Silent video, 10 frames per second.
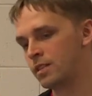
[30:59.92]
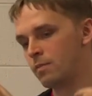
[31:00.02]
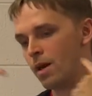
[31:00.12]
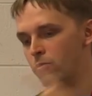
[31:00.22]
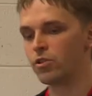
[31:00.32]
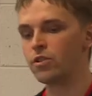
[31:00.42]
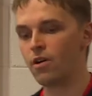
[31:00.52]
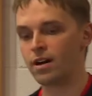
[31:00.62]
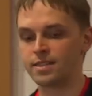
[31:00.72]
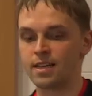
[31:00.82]
The memory you
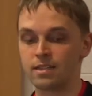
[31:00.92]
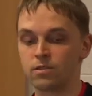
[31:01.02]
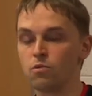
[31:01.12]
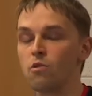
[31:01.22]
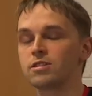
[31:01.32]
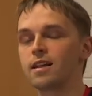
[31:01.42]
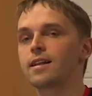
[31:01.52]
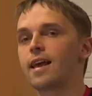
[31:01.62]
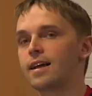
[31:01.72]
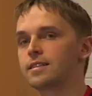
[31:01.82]
access, you most
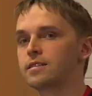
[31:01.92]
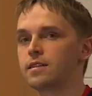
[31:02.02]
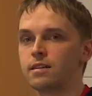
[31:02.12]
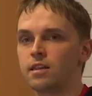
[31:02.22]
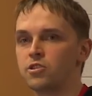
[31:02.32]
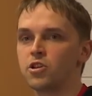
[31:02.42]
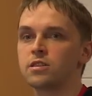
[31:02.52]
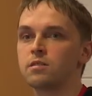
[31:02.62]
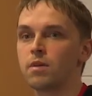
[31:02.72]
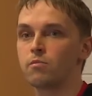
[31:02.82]
likely access the
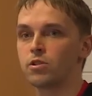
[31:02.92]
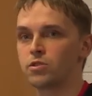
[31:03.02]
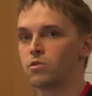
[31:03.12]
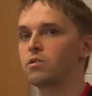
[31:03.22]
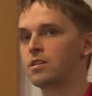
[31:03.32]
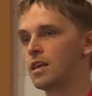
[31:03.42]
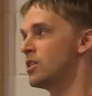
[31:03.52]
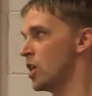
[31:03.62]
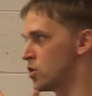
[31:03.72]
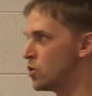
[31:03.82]
adjacent memory, so
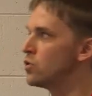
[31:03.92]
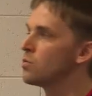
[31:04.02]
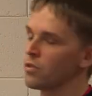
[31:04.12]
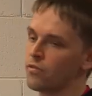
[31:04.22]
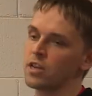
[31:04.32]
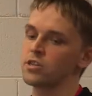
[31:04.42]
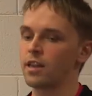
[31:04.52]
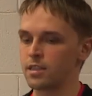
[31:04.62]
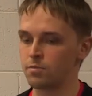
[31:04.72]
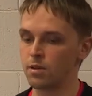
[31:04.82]
it's good to prefetch the
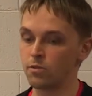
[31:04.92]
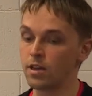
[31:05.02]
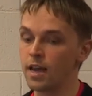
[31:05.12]
next memory.